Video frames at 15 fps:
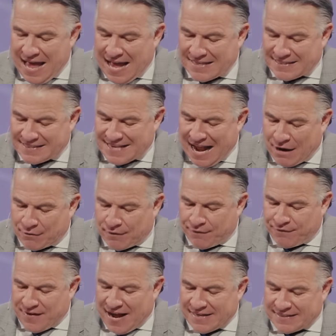and
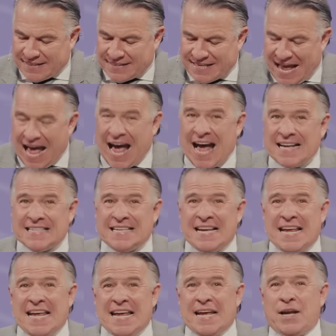sacrifices
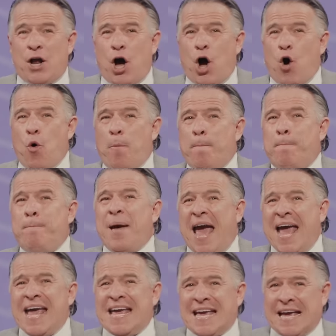as in
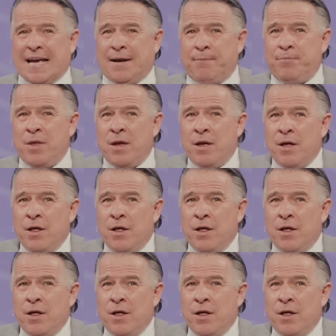obeying